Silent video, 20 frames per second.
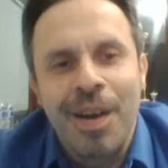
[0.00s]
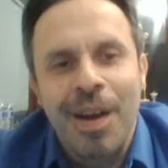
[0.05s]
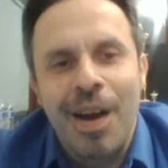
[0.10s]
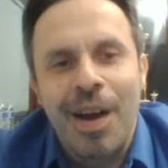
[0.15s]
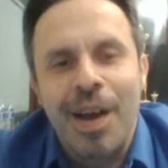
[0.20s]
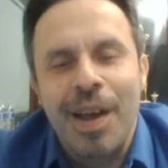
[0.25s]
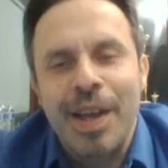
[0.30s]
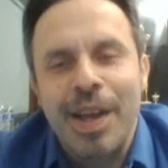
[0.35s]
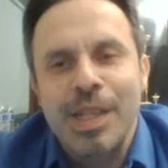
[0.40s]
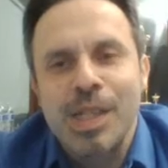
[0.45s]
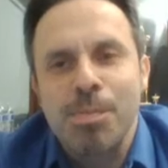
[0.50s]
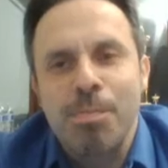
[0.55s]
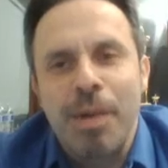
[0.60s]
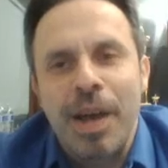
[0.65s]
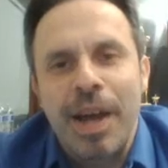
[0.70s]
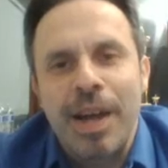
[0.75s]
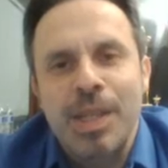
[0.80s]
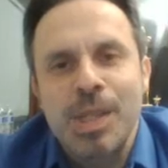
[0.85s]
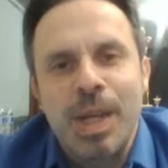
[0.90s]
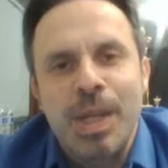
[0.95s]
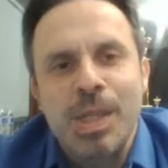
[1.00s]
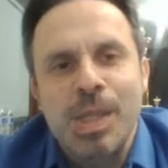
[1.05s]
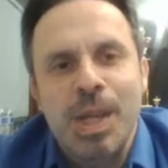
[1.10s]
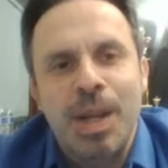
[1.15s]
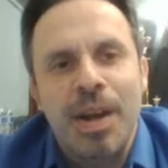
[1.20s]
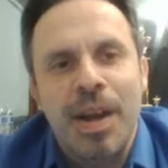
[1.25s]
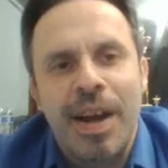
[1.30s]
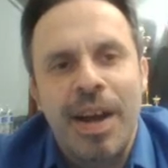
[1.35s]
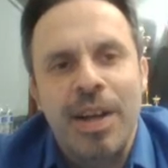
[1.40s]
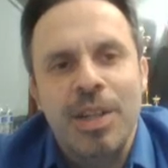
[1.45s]
I expect
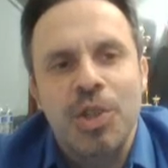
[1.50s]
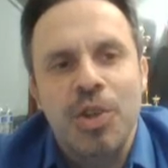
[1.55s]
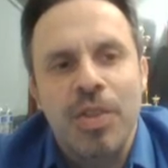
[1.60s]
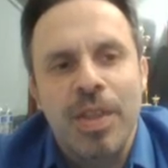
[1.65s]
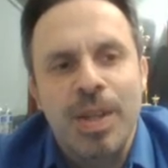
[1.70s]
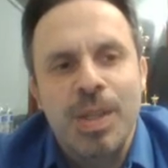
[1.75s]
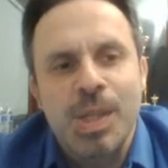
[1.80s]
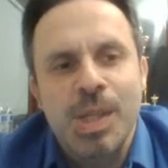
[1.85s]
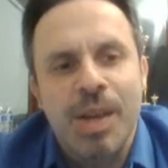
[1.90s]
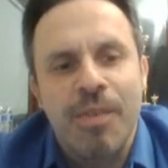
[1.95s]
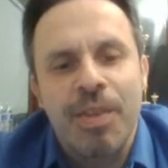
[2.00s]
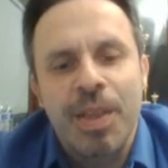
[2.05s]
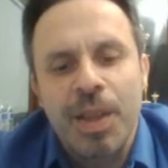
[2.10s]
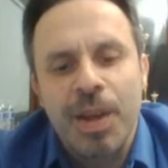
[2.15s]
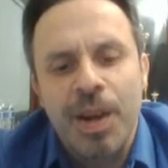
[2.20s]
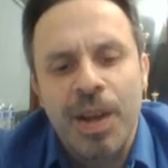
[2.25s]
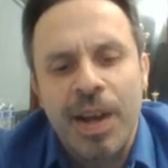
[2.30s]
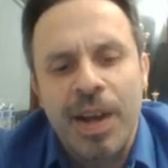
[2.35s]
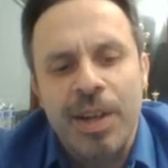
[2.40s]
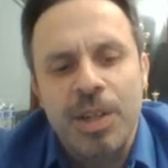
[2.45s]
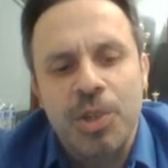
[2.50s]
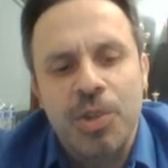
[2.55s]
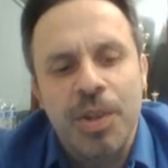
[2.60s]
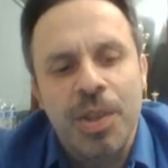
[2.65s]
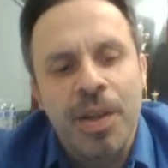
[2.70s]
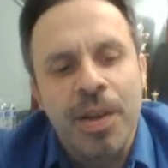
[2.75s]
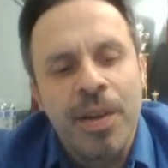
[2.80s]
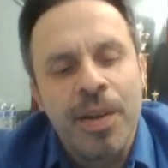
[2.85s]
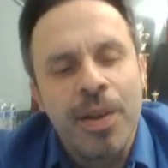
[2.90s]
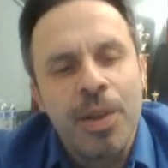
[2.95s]
1600 and 1700
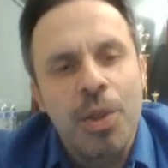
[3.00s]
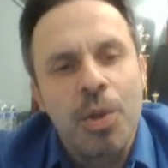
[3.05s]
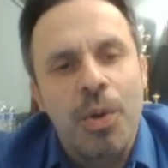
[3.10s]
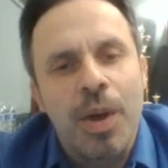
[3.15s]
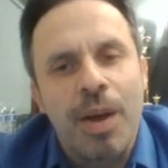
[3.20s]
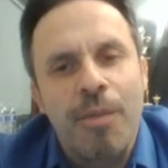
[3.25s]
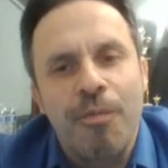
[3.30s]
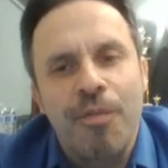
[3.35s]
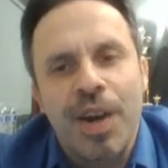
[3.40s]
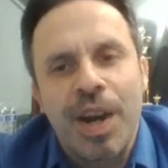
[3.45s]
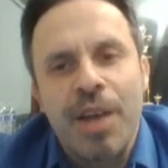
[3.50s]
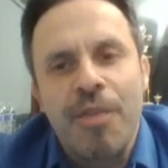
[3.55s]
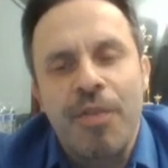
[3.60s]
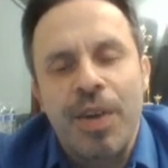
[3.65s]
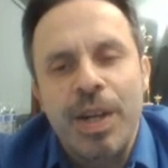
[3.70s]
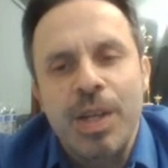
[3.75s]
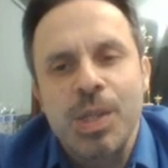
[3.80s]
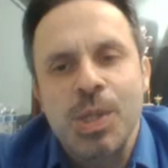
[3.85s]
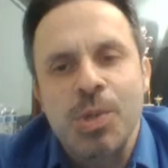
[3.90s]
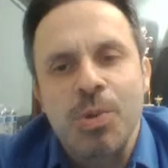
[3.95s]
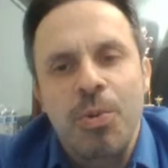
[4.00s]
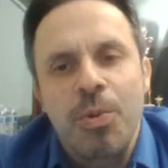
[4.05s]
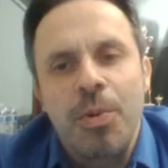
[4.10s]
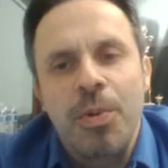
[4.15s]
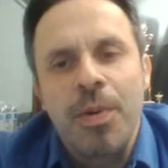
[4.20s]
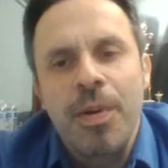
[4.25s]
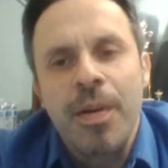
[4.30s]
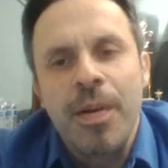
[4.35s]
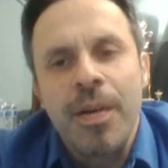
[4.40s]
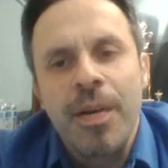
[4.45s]
to come very, very soon.